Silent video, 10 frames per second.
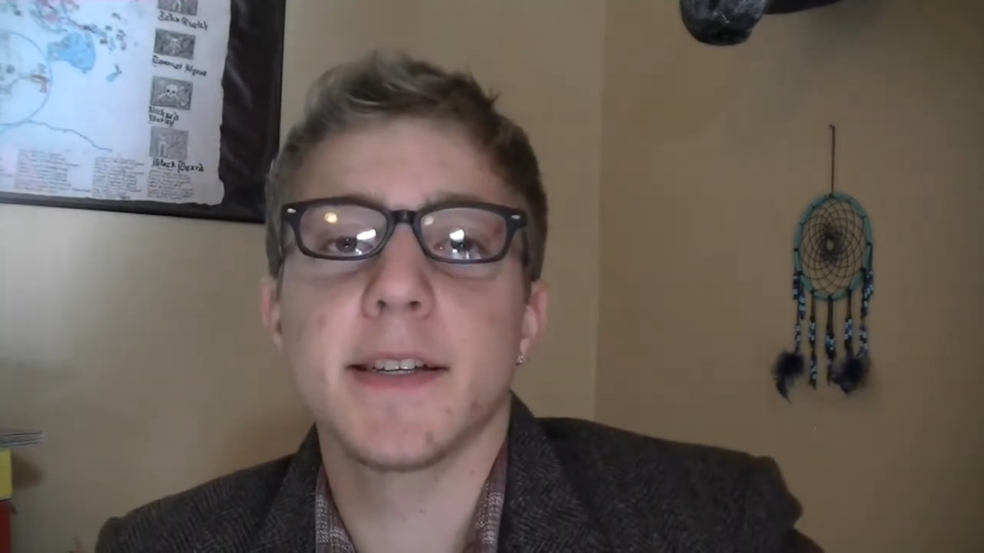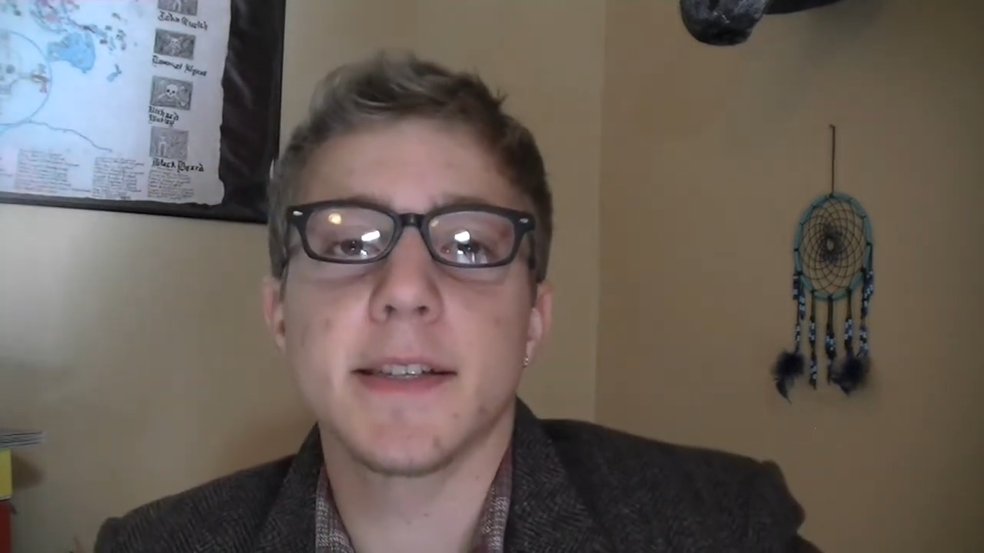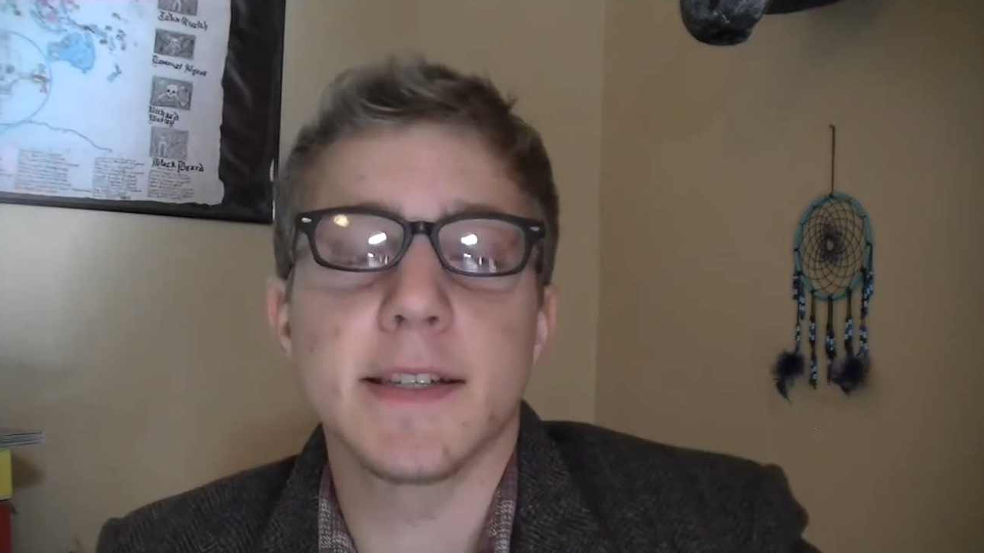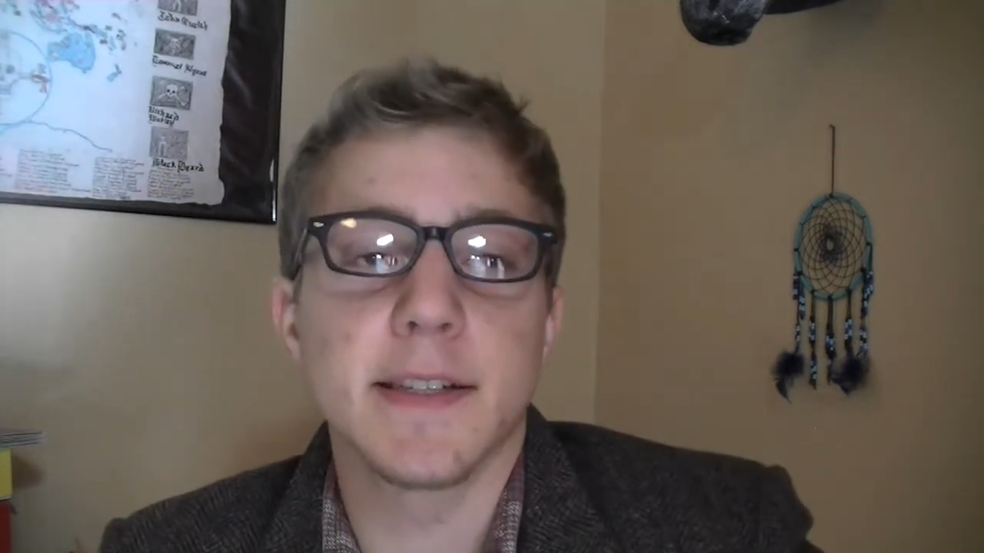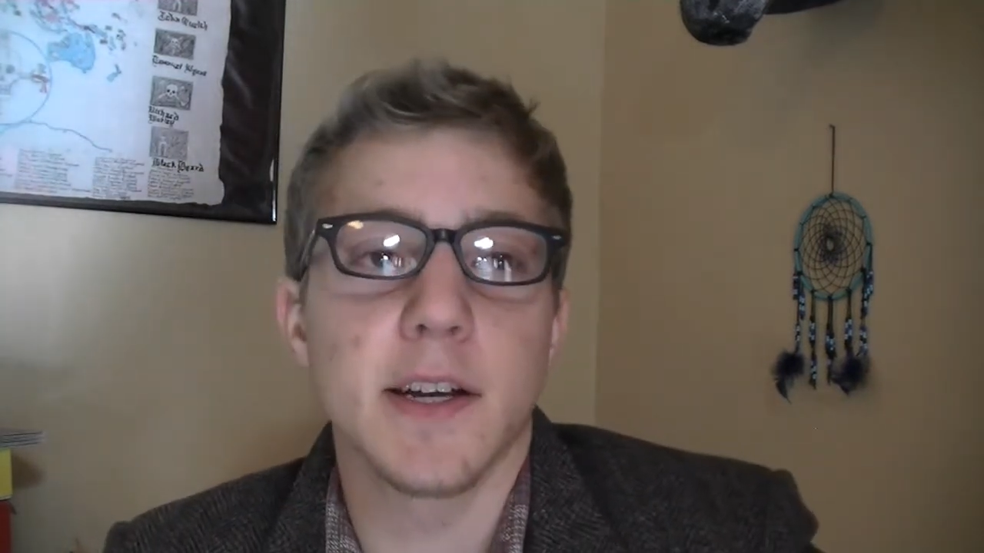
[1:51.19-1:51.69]

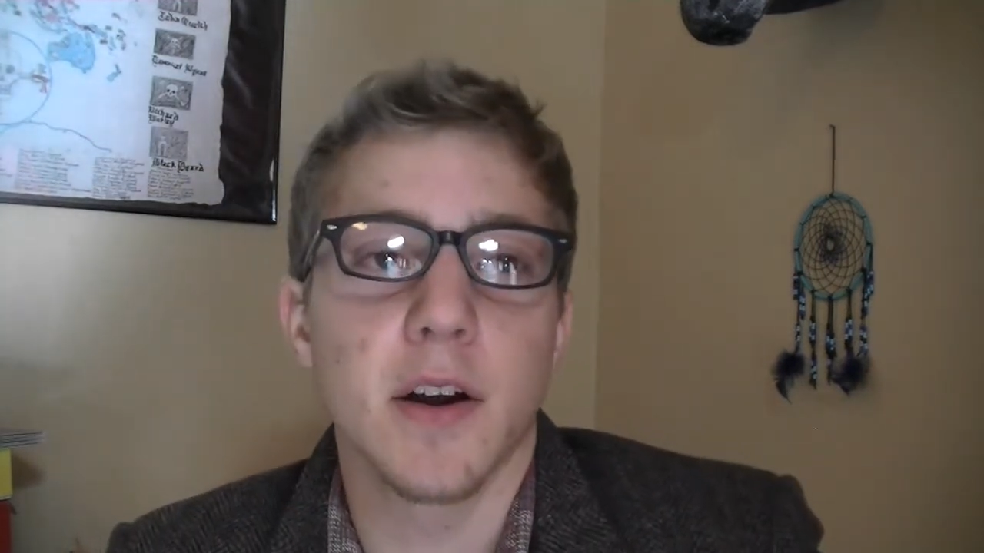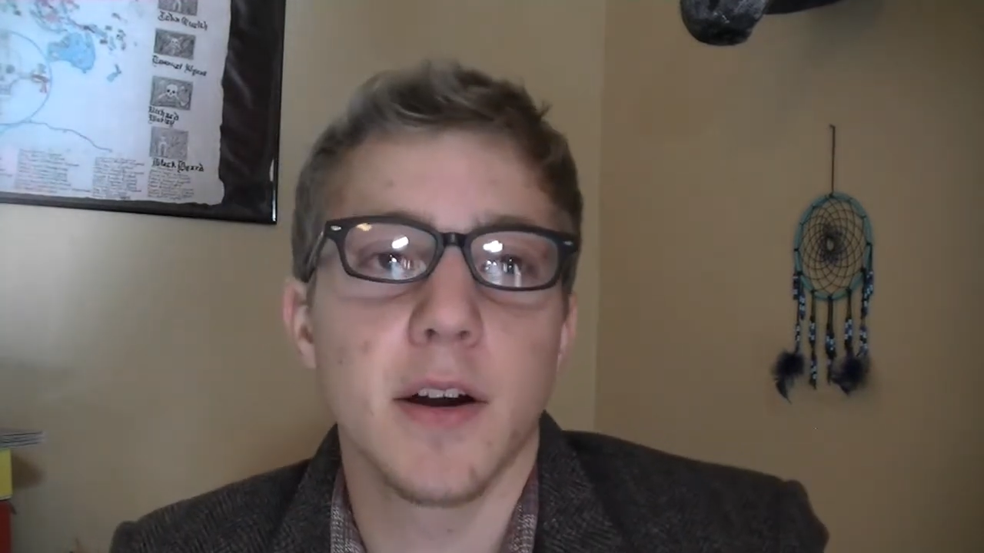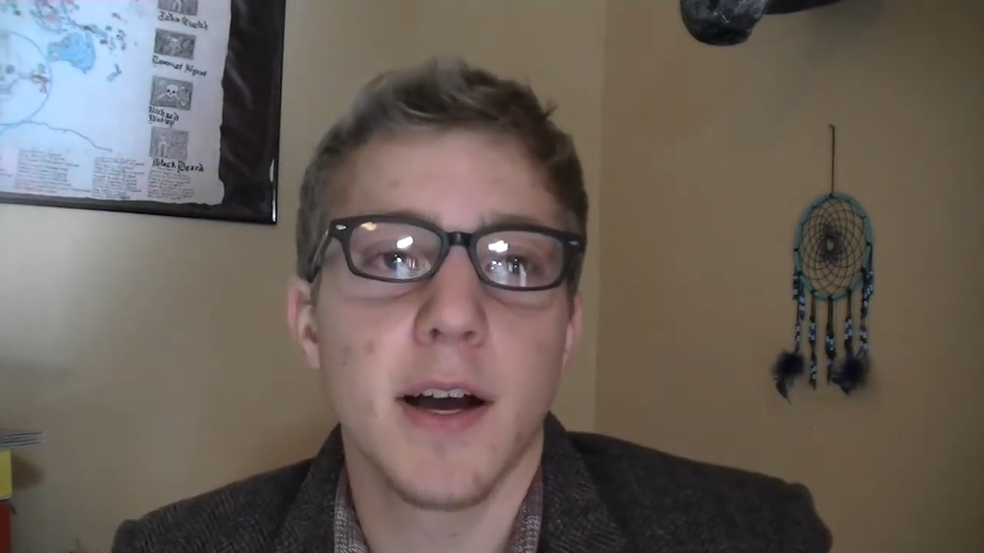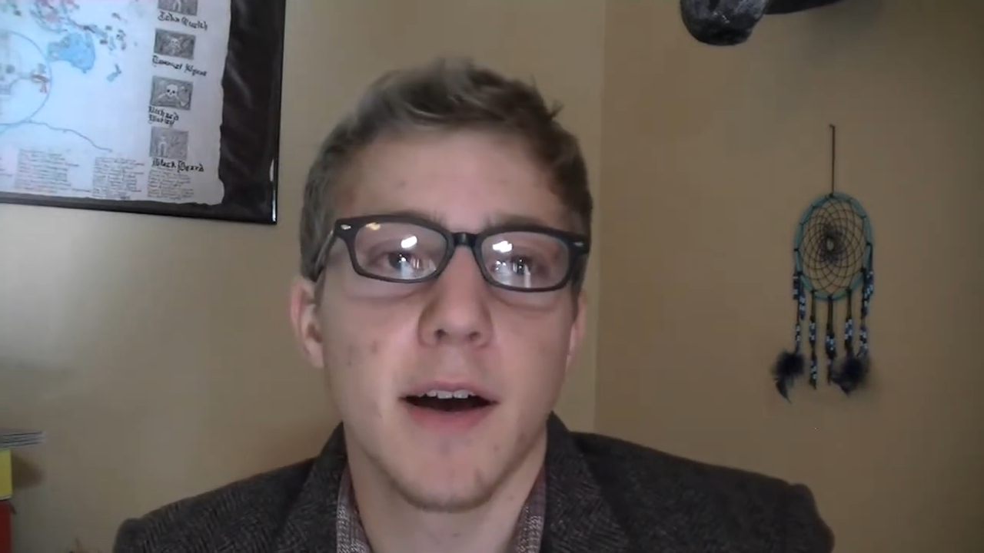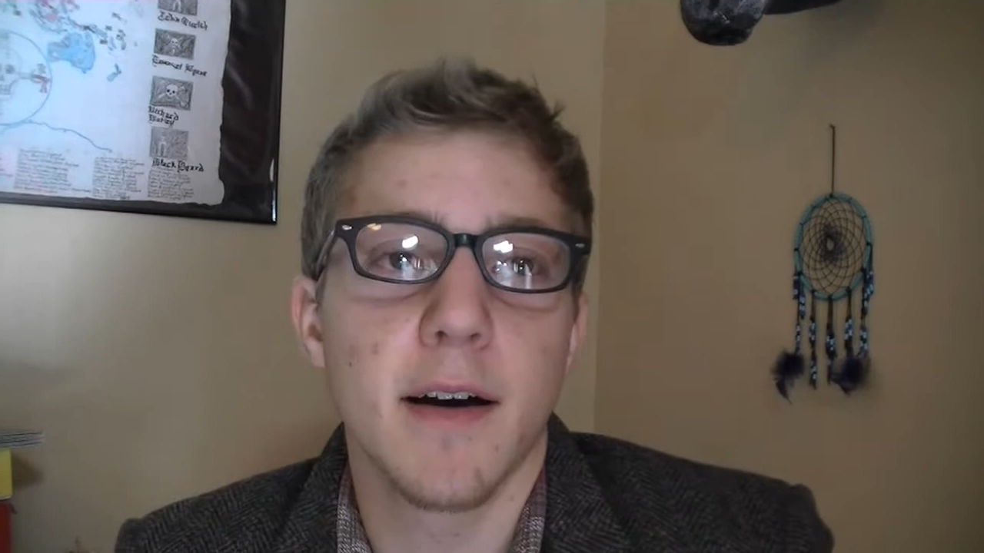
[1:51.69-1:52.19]
things
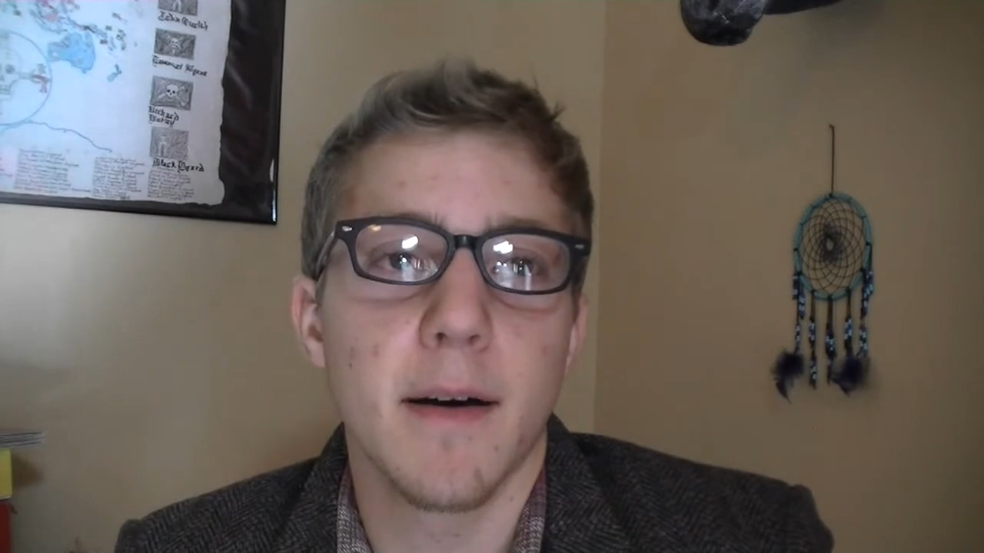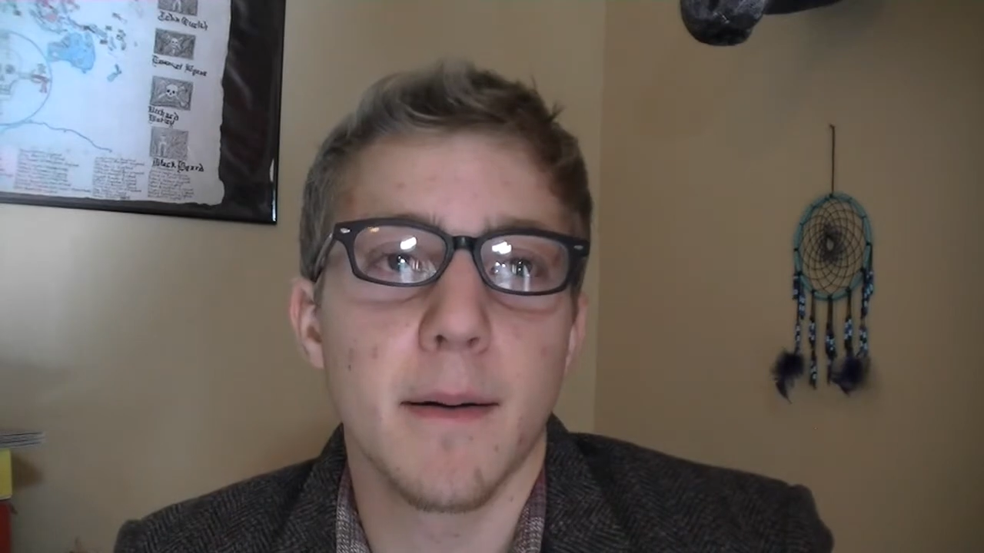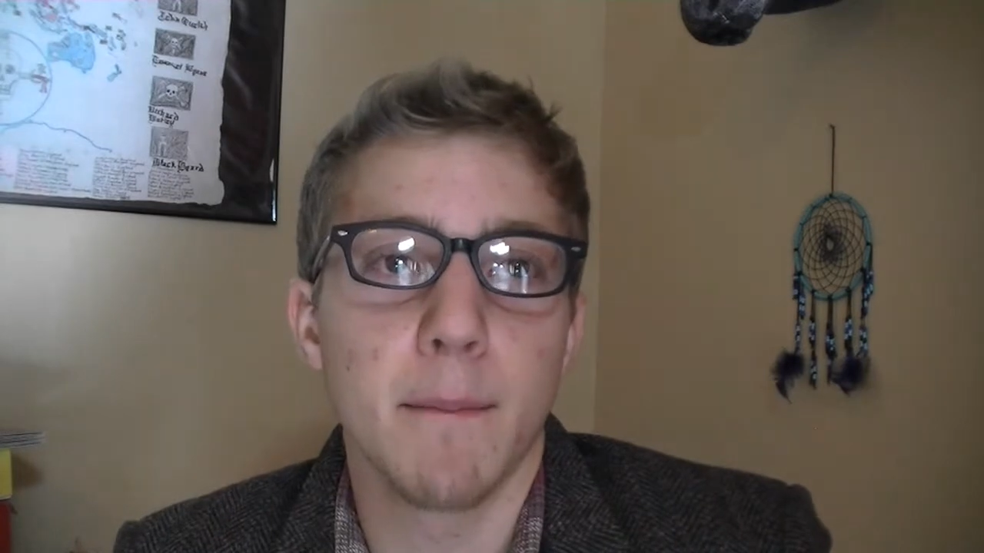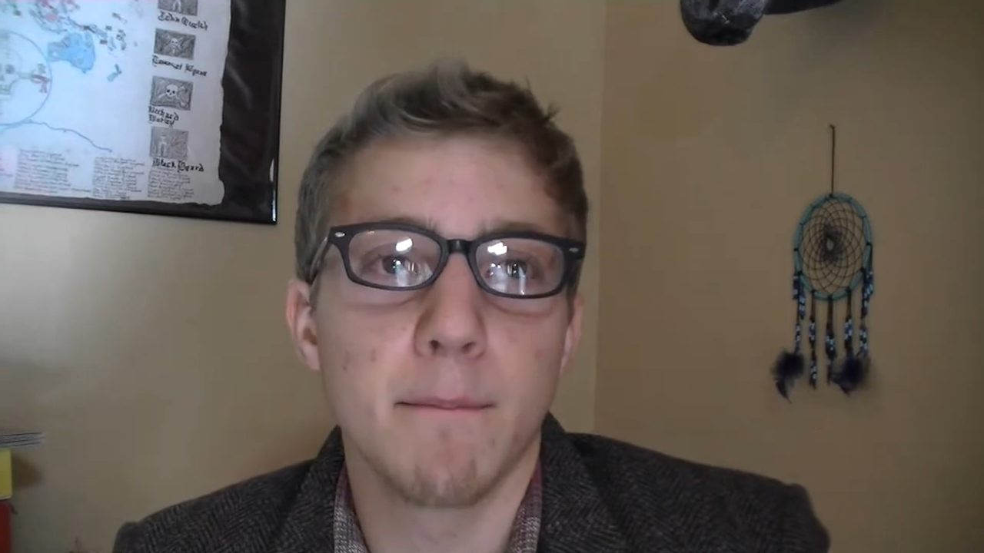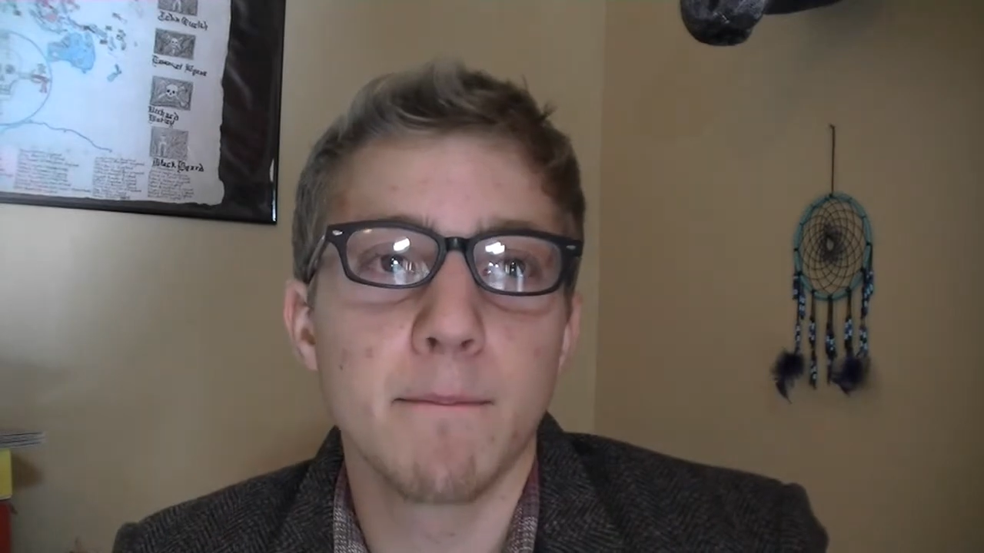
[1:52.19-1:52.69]
there.
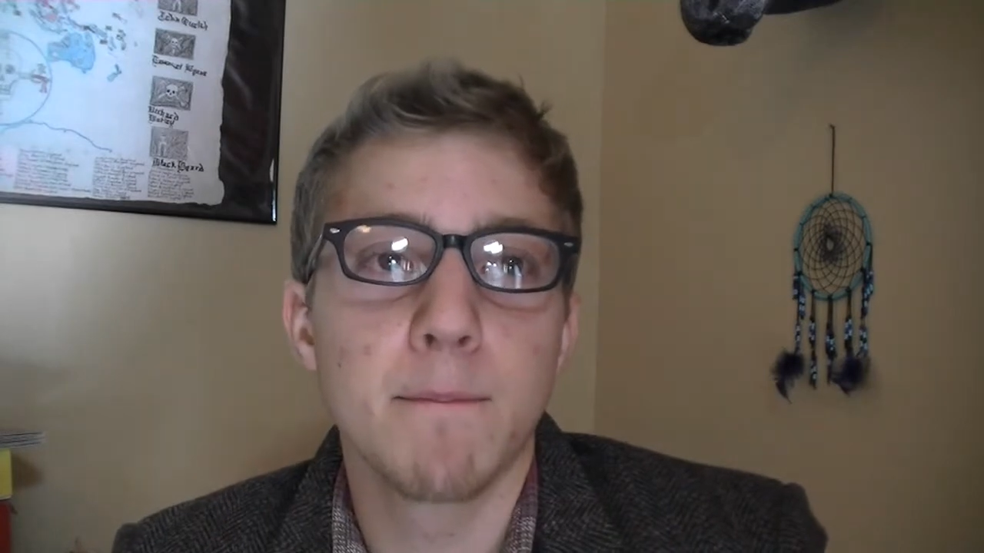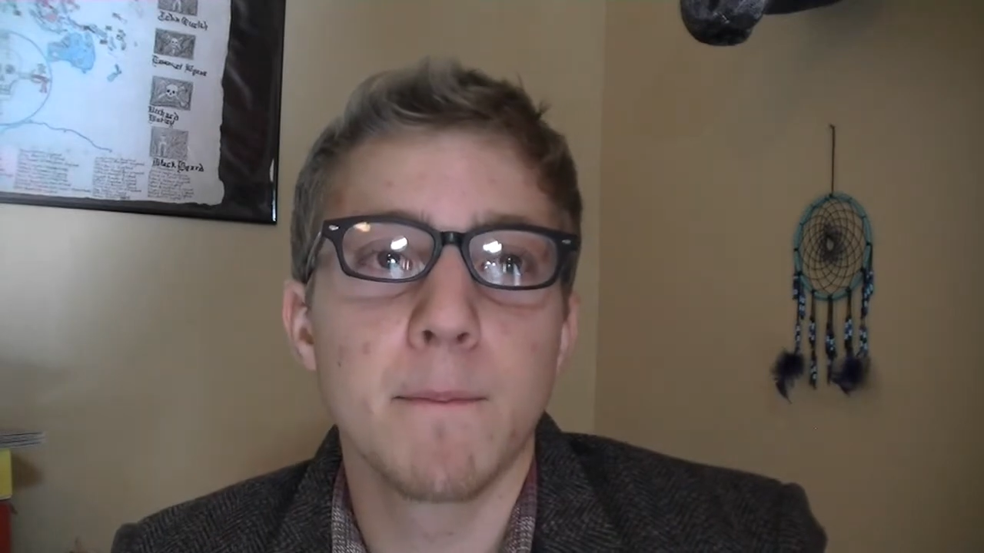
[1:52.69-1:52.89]
Um,